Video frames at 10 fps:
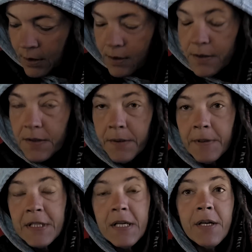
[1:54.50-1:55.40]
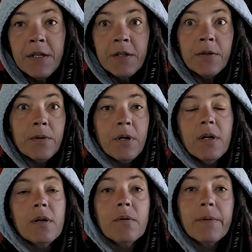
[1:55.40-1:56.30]
So let me tell you,
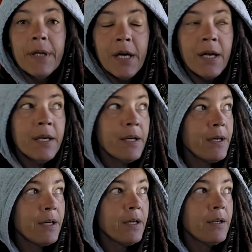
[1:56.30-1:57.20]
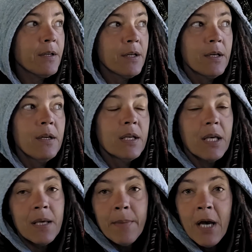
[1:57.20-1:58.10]
when I
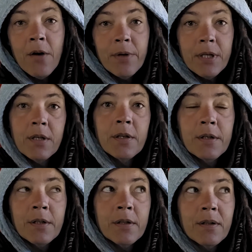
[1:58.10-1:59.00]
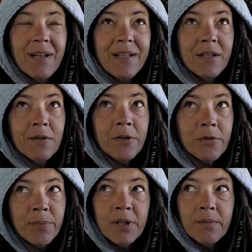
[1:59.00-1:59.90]
came out here, I did a little
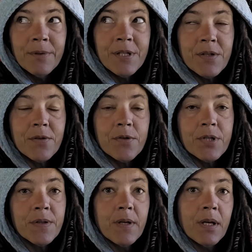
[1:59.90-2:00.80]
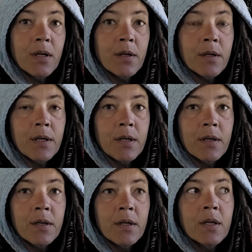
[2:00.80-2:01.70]
bit of research in the
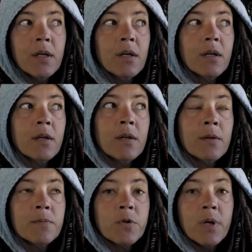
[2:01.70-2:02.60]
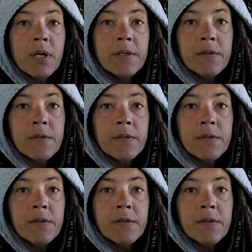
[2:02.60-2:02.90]
area, trying to